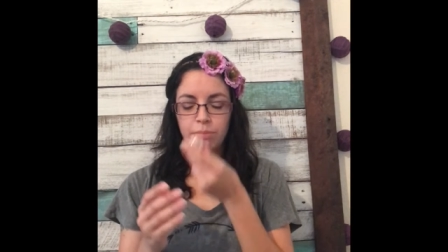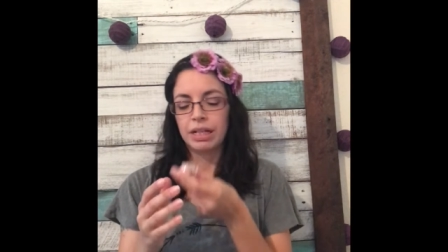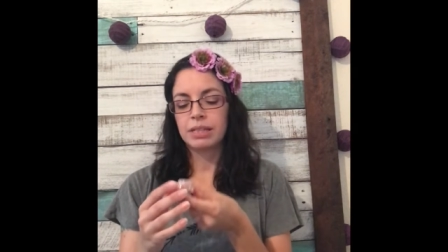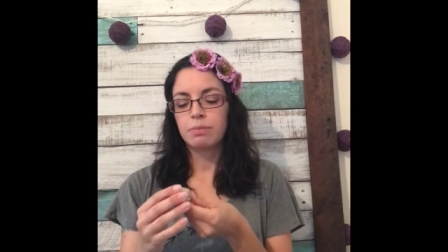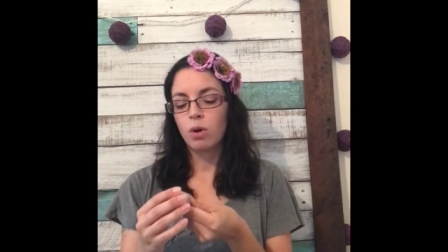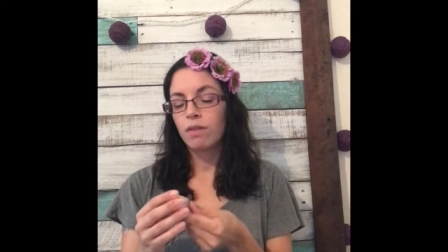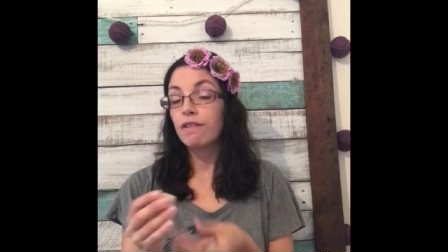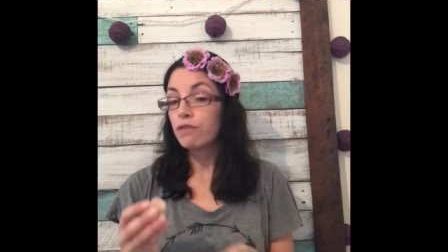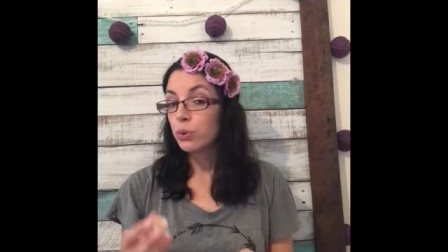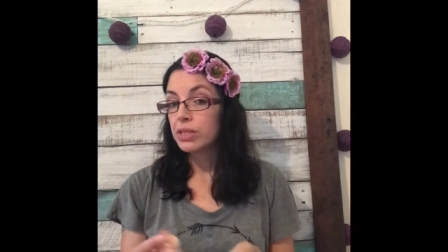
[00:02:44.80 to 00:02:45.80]
but it's more of
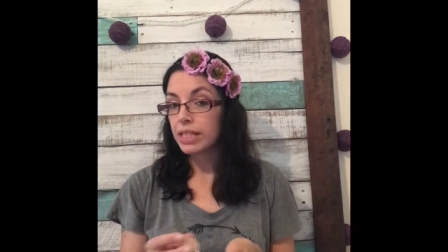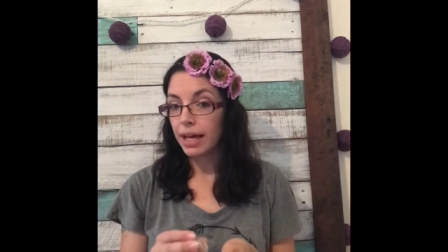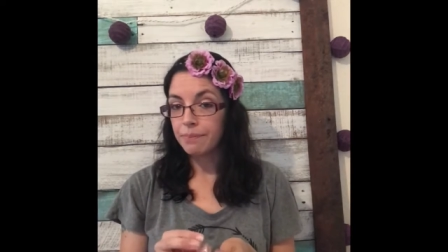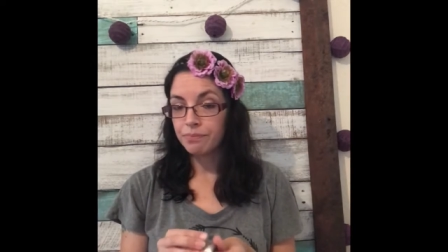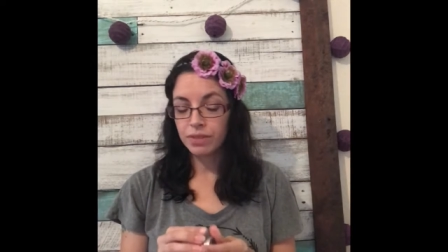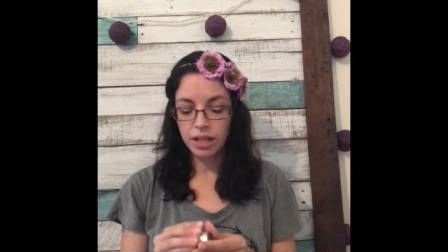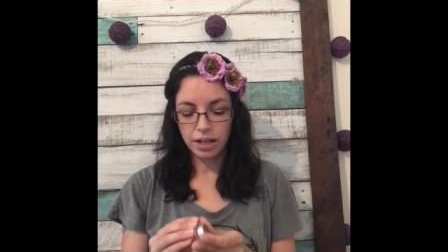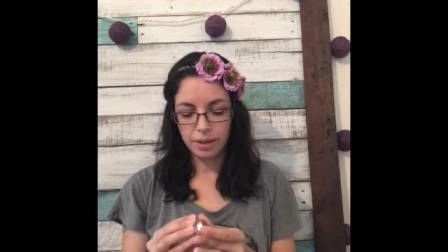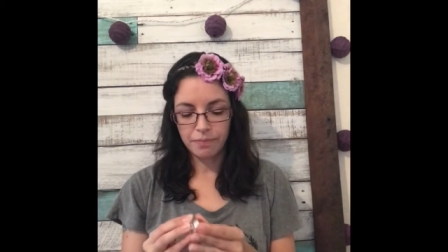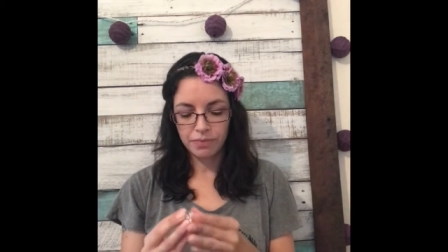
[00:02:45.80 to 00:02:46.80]
a food scent.
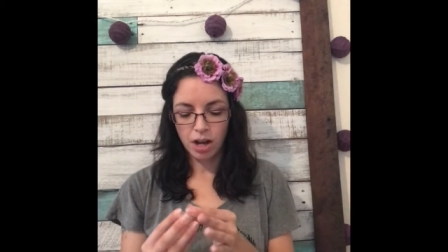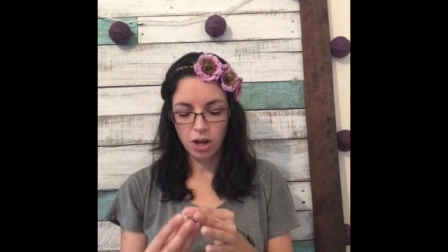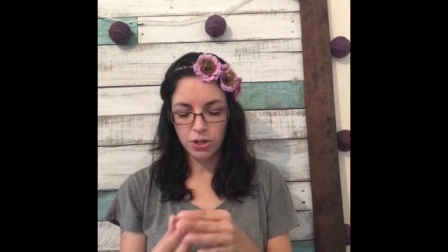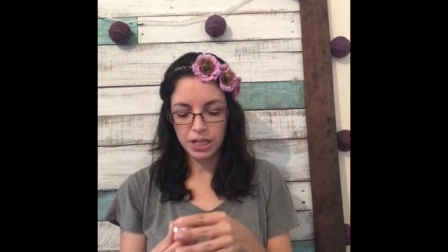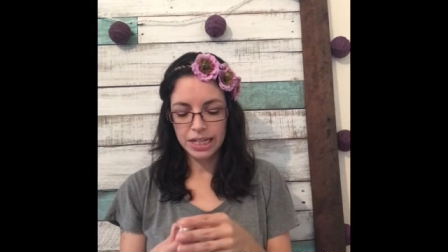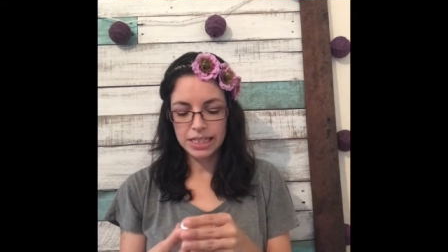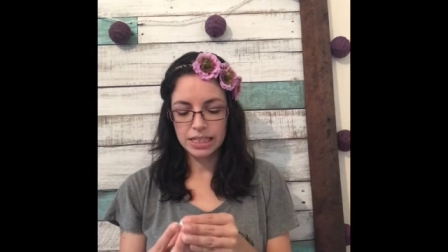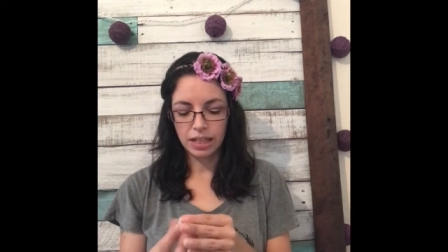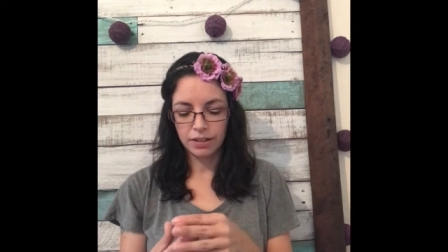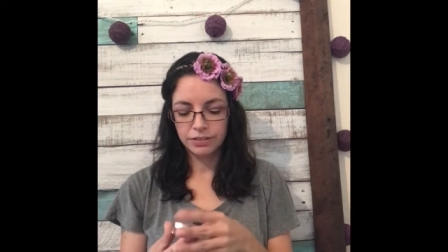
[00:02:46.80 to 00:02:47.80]
All You Need Is
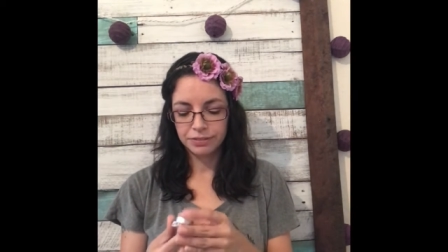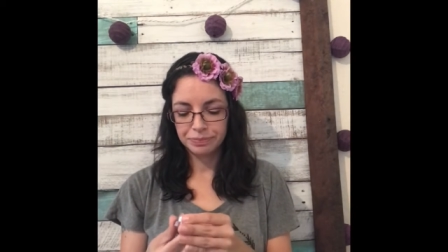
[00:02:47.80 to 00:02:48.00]
Love.